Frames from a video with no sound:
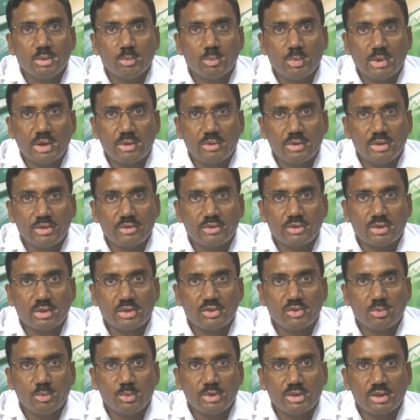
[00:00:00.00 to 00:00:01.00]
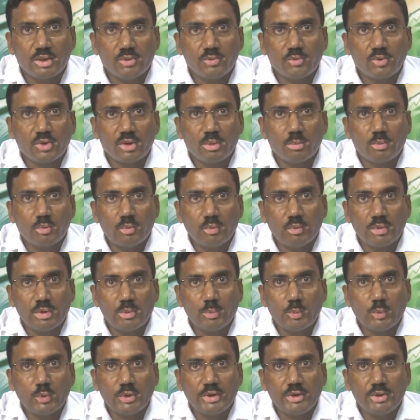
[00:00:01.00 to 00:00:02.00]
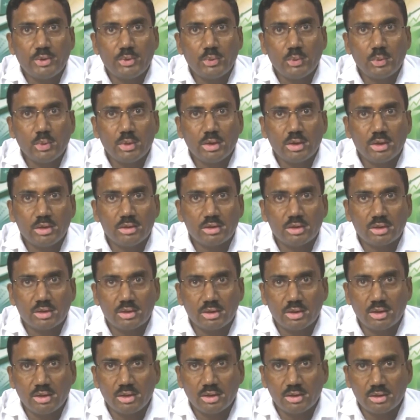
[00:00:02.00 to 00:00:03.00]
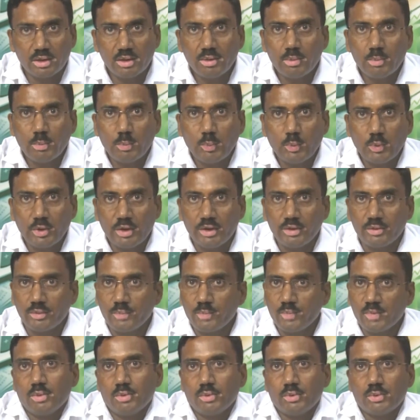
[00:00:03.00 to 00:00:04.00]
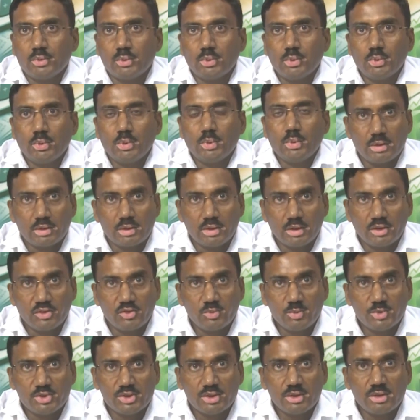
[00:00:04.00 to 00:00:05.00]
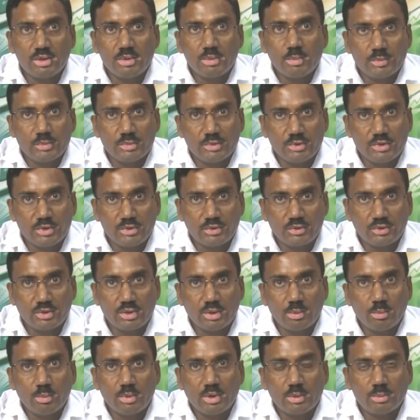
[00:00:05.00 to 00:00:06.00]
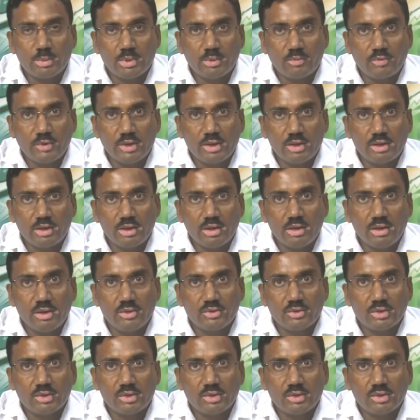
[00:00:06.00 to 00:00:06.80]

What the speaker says: power is transmitted from one point to another point. So transmission system of the vehicle is